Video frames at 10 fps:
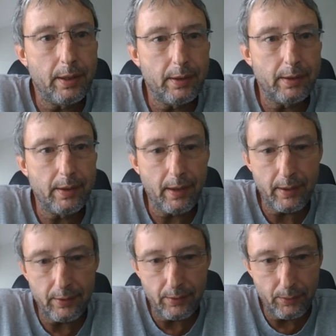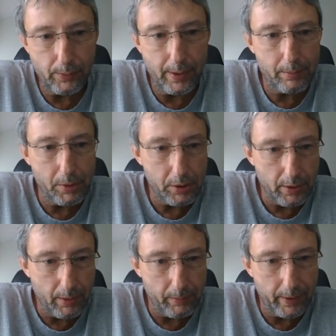that is way more than
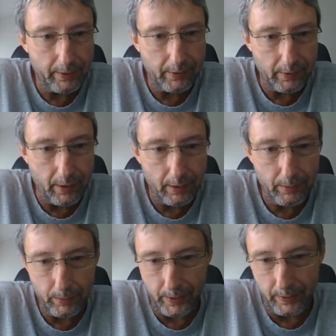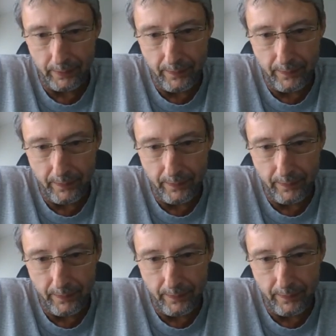I meant to talk, but